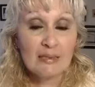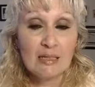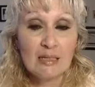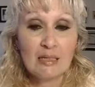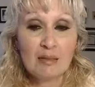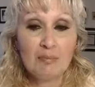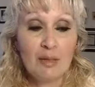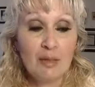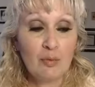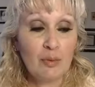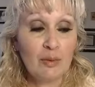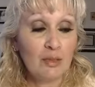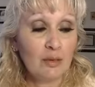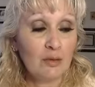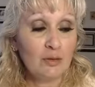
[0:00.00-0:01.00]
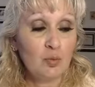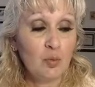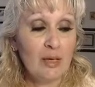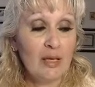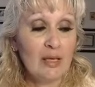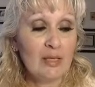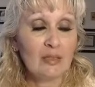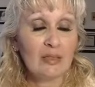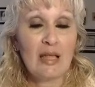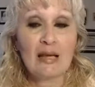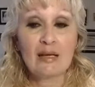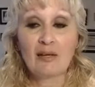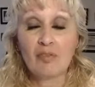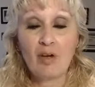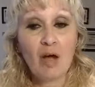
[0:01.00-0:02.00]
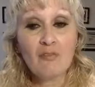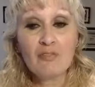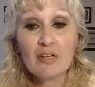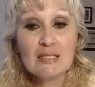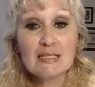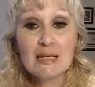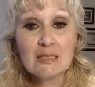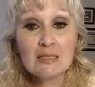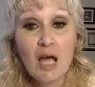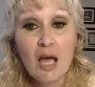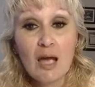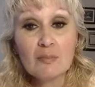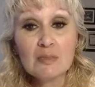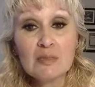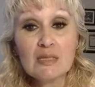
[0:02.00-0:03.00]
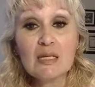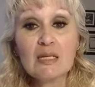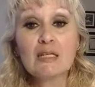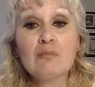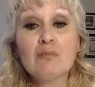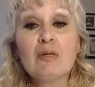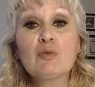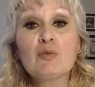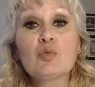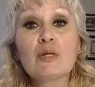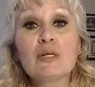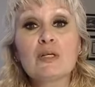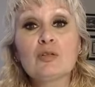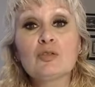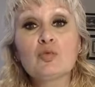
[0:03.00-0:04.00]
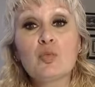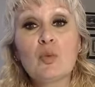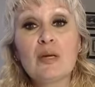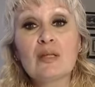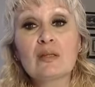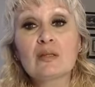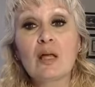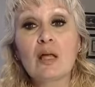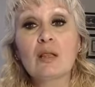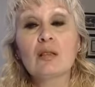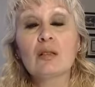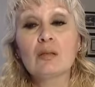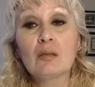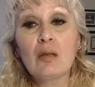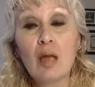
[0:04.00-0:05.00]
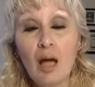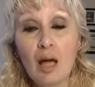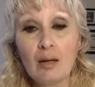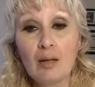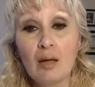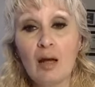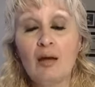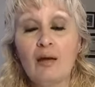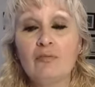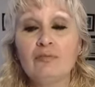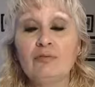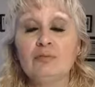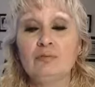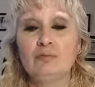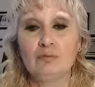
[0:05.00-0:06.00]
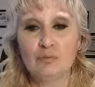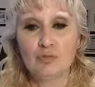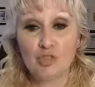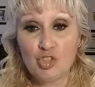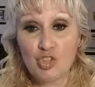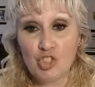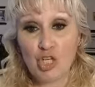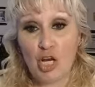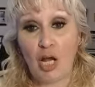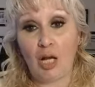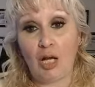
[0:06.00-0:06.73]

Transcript: It can be riddled with lack of confidence at times. It can be riddled with a lot of junk.